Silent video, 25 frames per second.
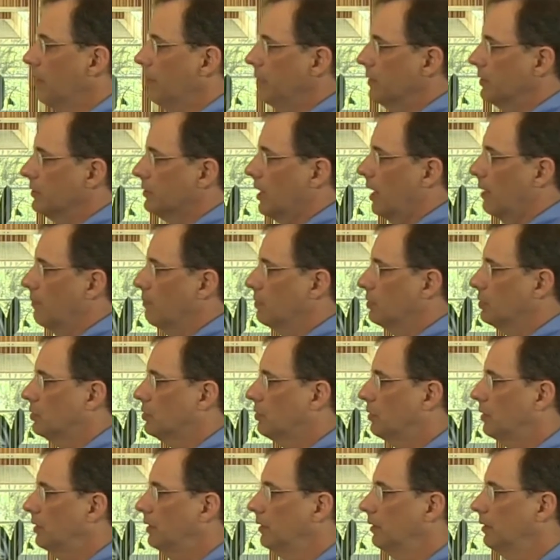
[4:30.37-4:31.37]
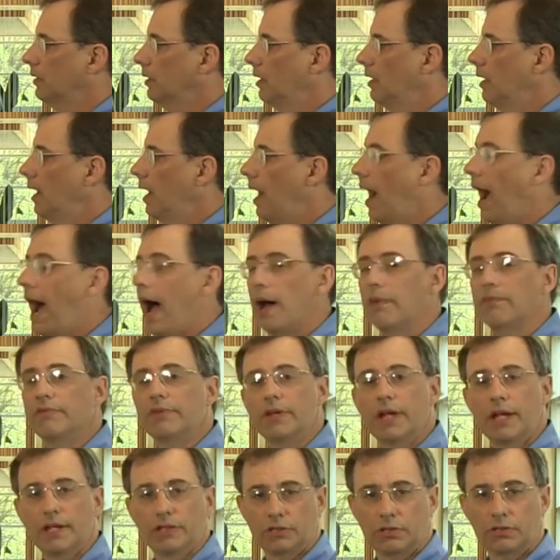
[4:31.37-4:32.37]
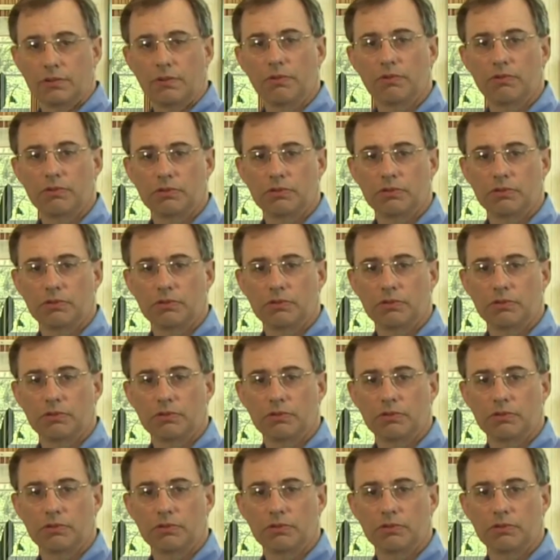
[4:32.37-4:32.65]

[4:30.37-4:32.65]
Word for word: This chemistry obviates